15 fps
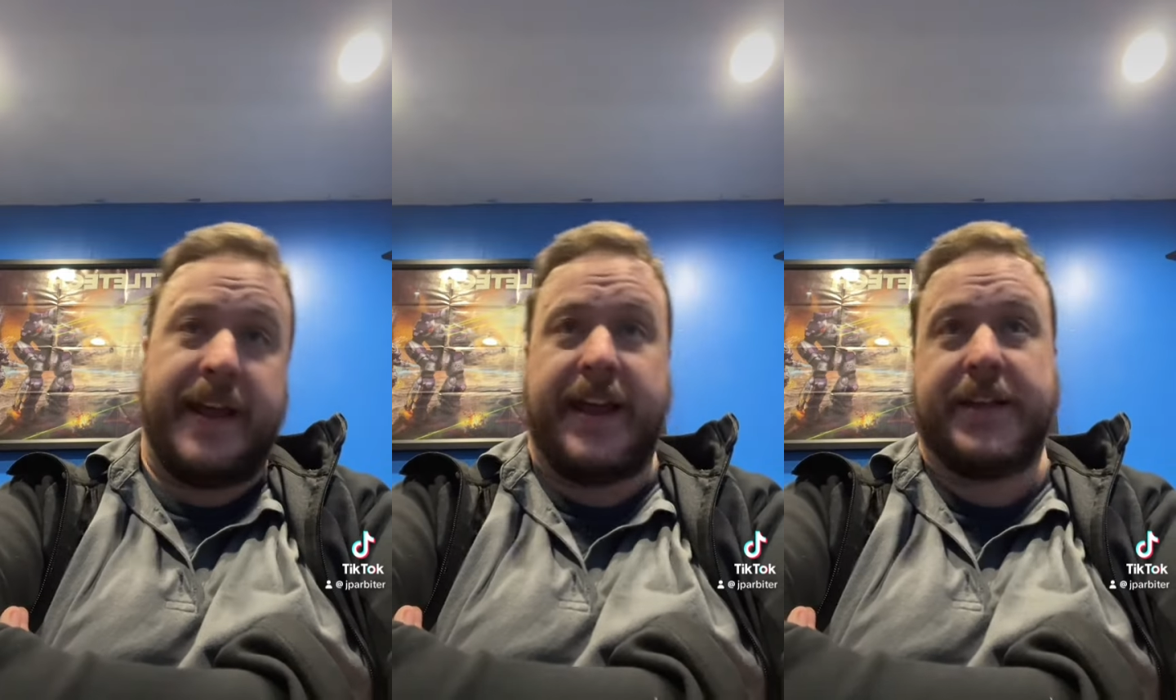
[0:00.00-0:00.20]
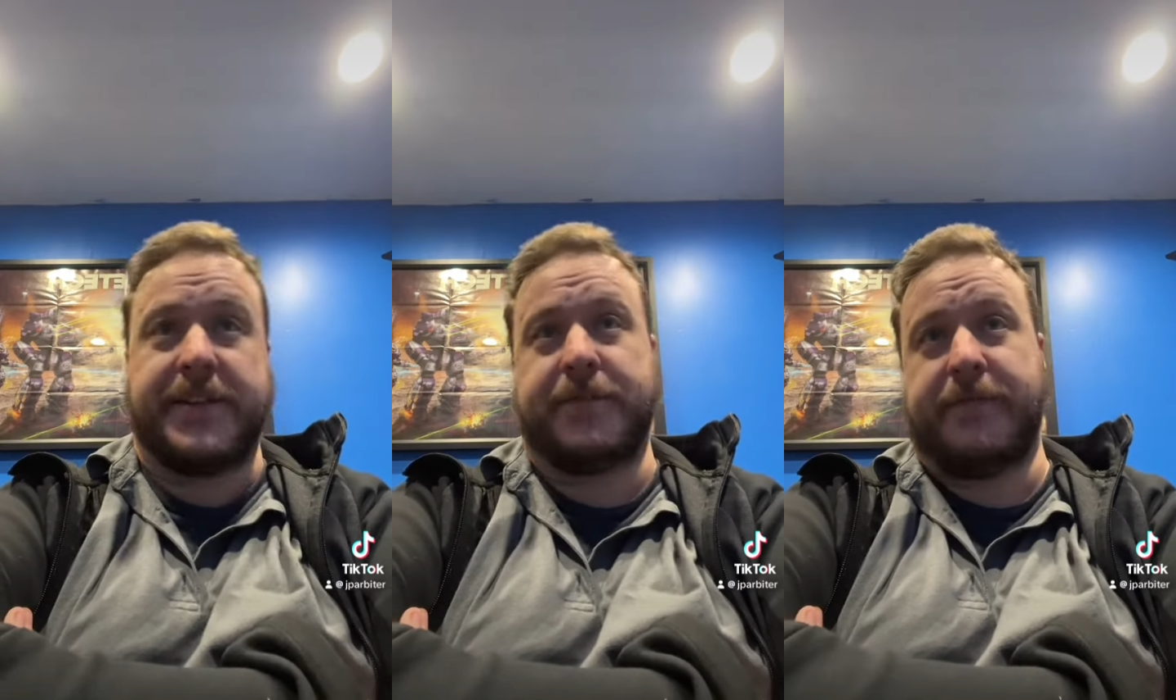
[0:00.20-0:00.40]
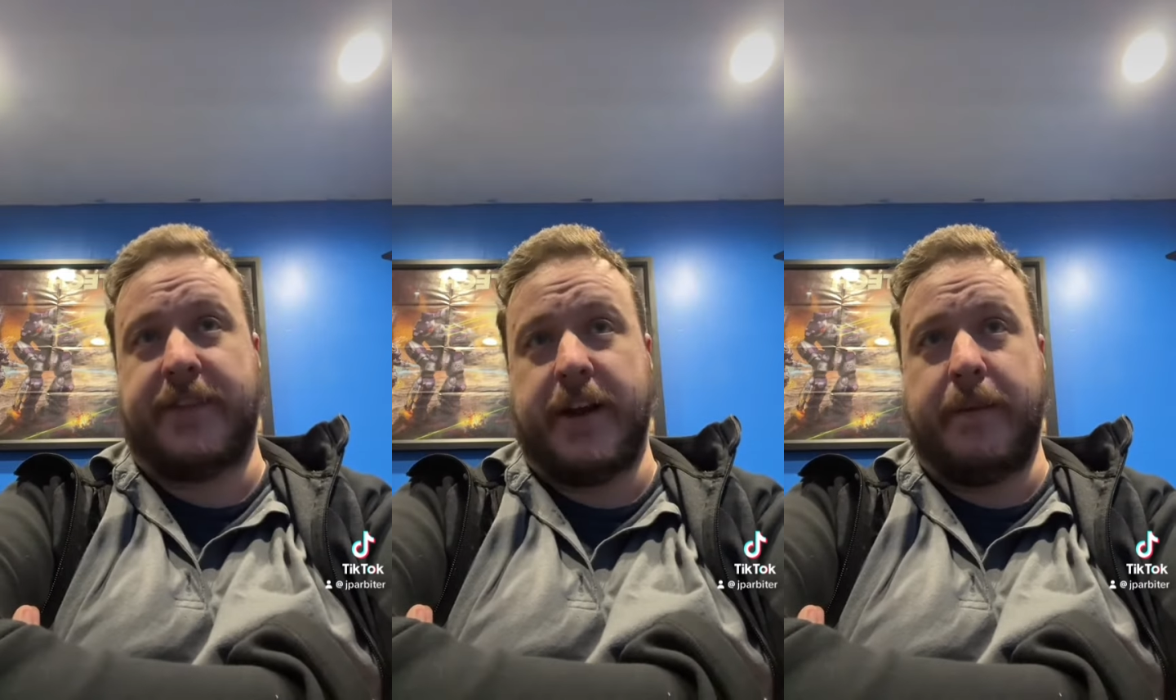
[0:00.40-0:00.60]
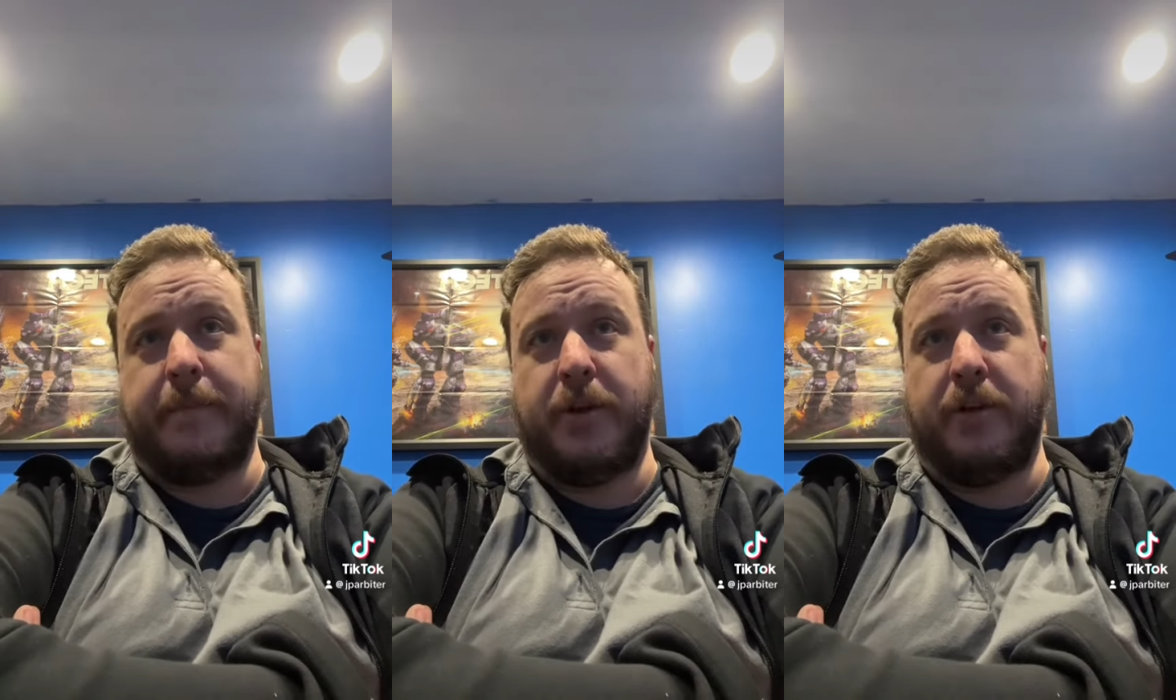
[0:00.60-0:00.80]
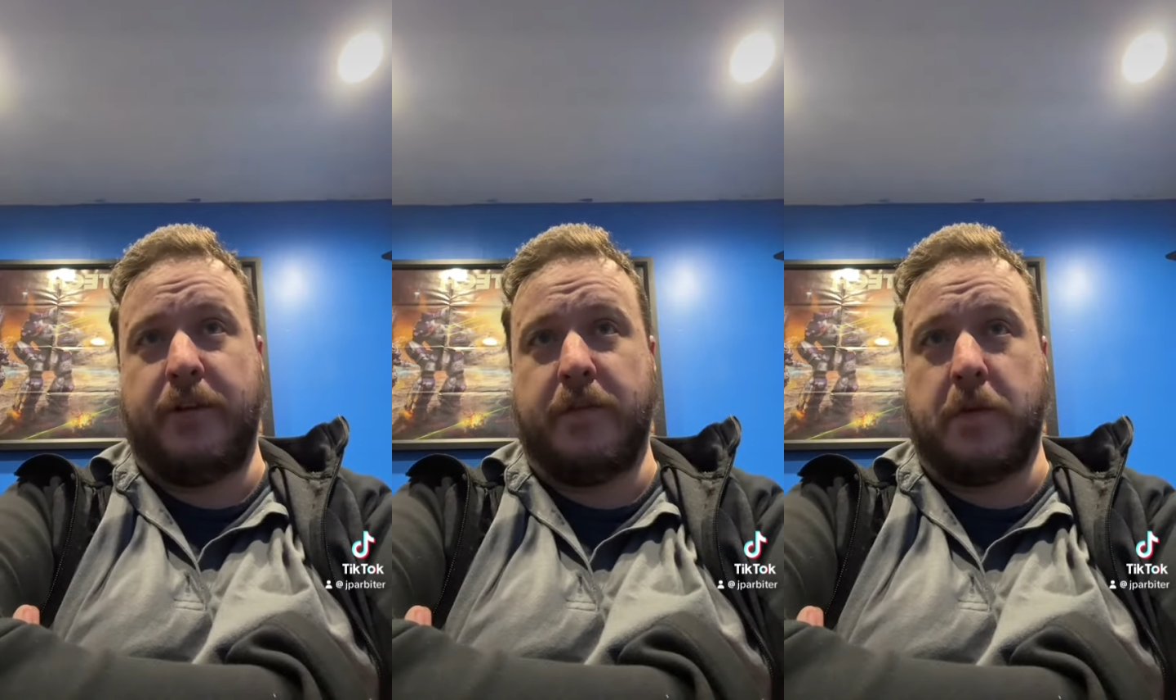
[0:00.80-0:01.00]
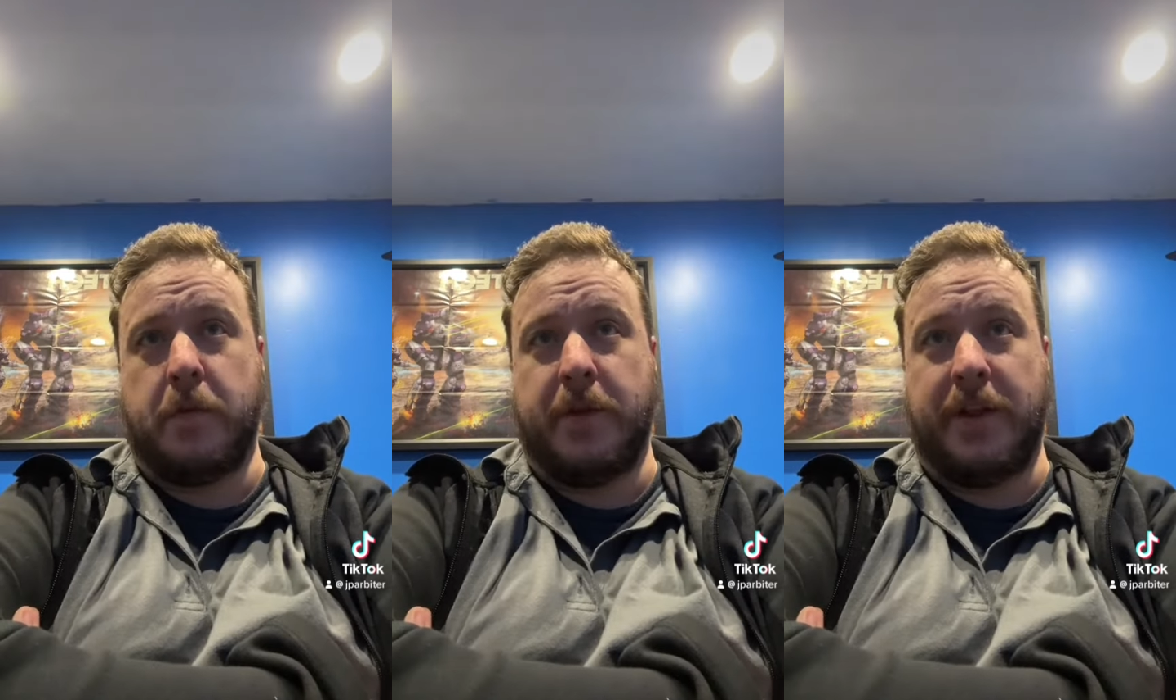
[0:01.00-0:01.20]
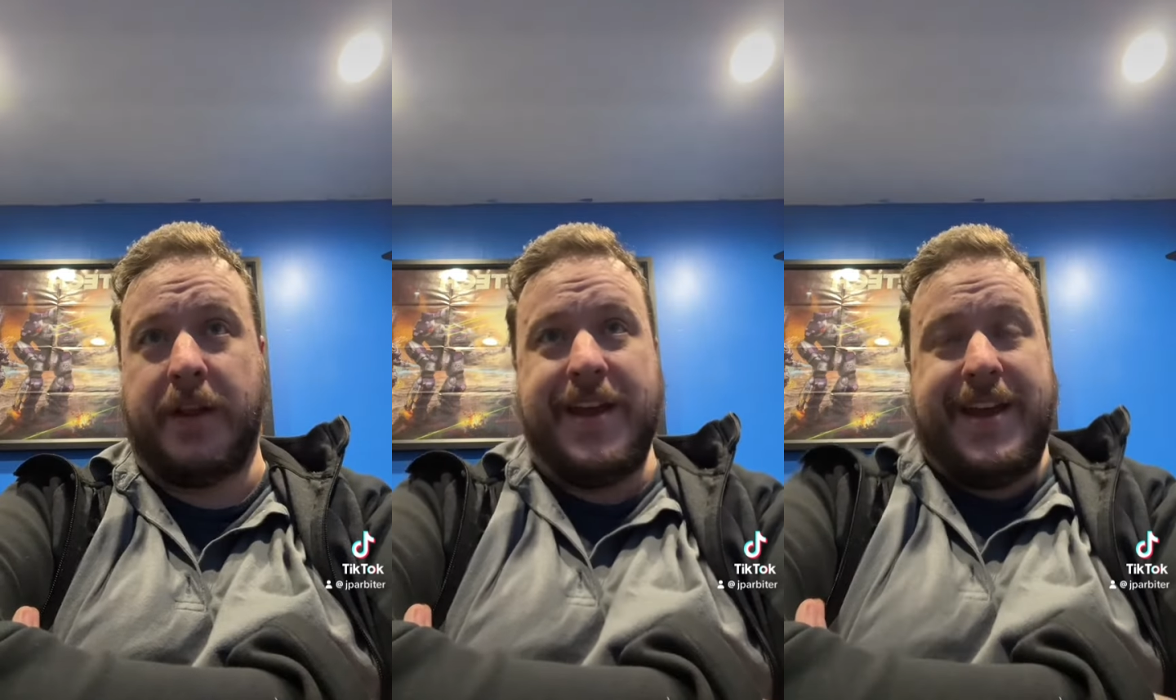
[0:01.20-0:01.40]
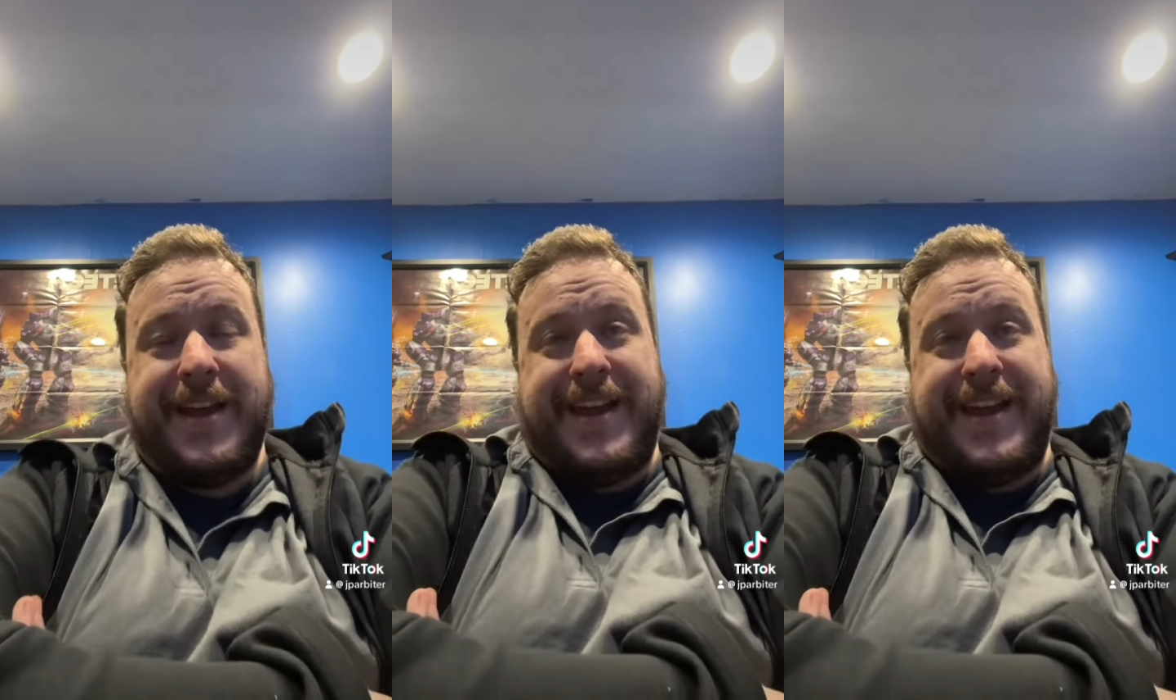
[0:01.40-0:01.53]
It's very maneuverable.